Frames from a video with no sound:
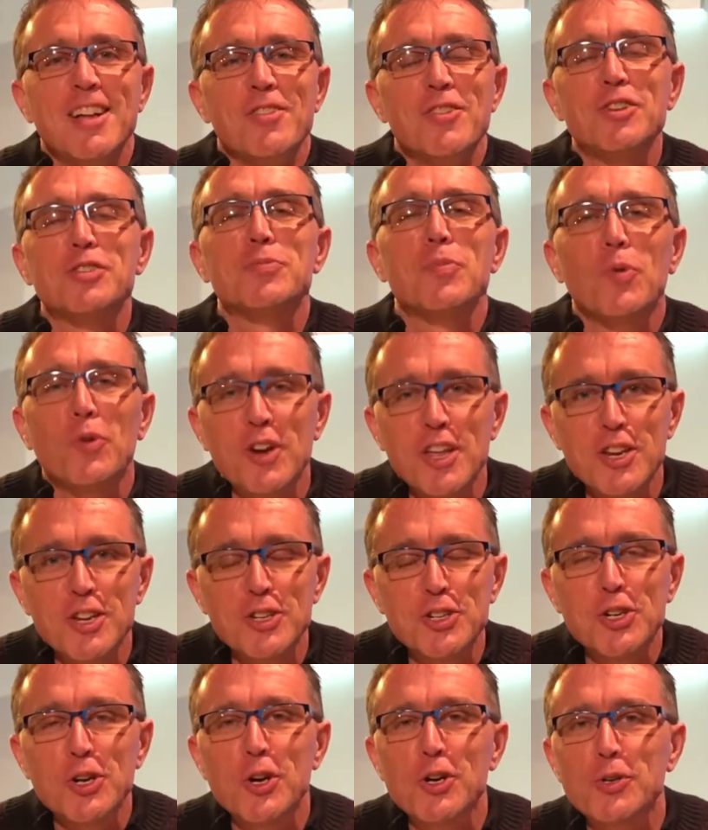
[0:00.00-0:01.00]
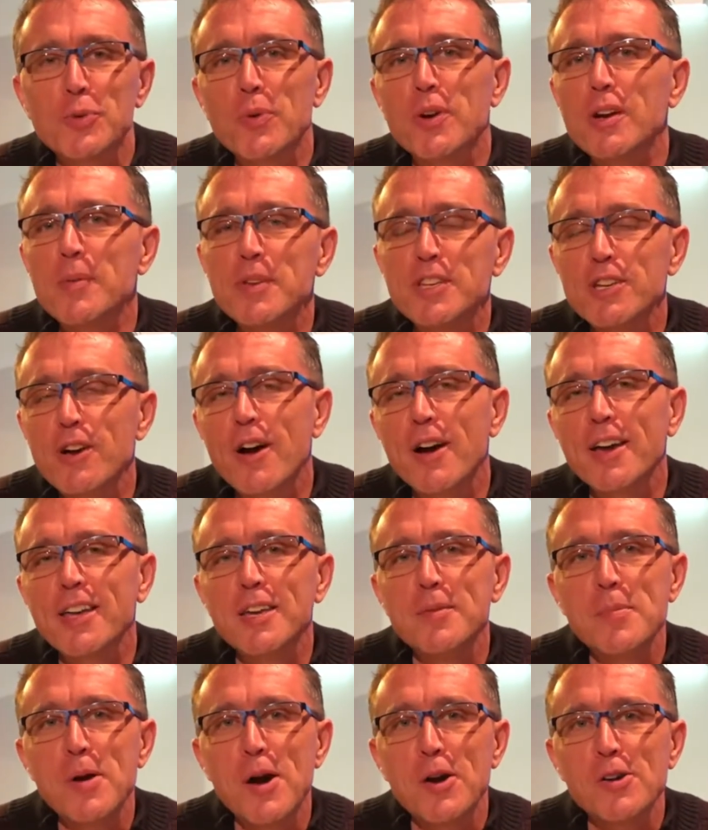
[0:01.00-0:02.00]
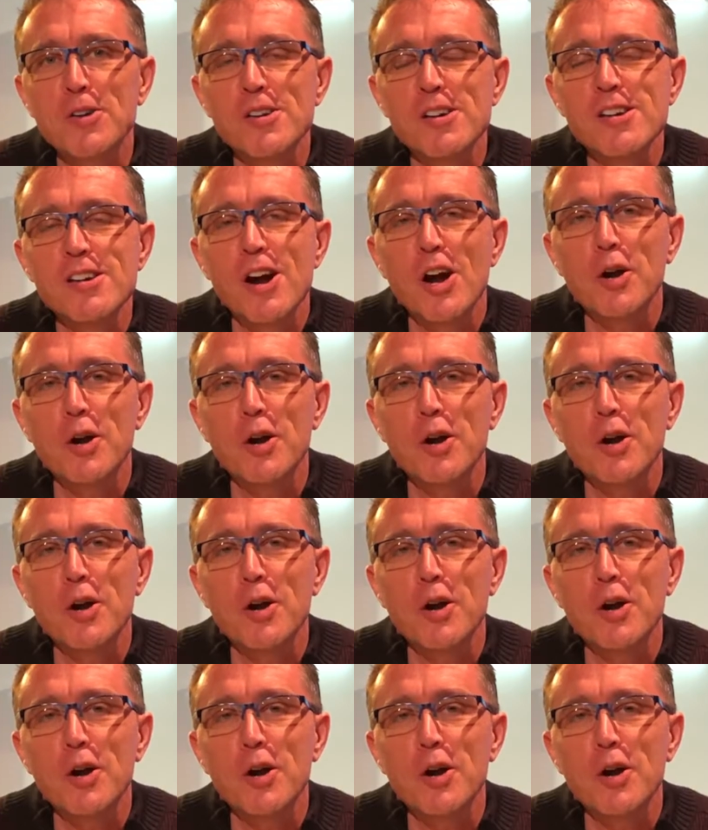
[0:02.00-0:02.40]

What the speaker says: This morning in church, we're going to be talking about